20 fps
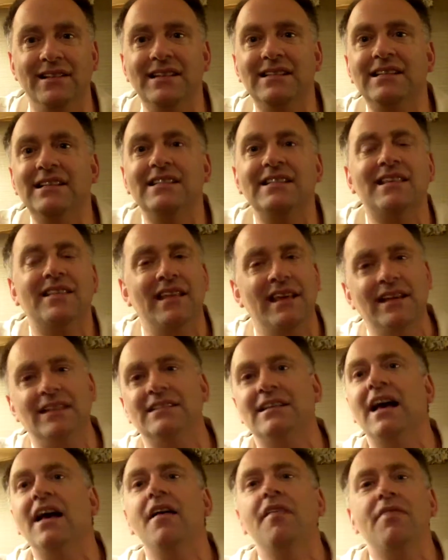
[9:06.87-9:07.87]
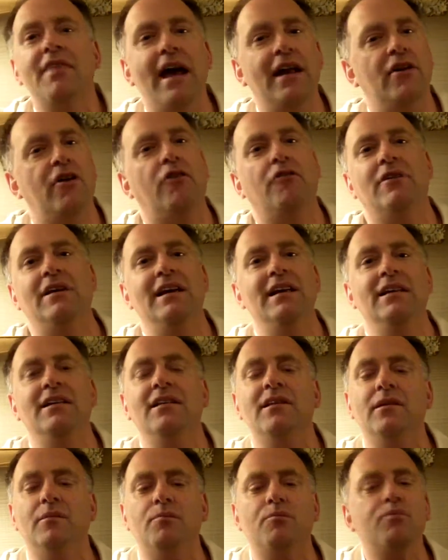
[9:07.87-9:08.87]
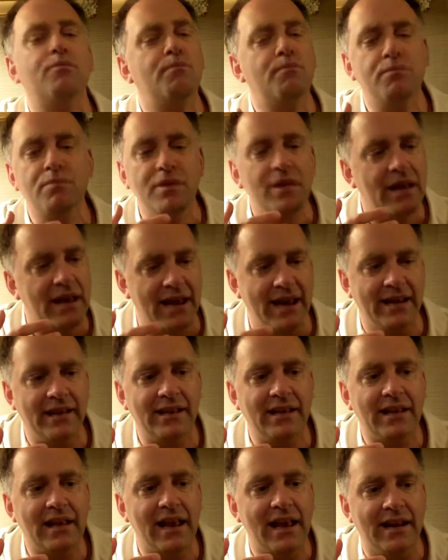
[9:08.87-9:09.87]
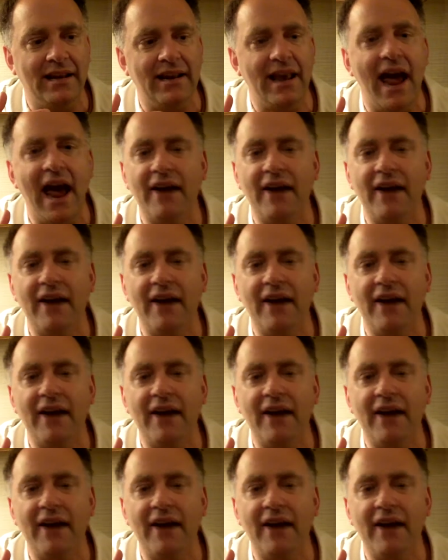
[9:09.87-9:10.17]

This is things that are in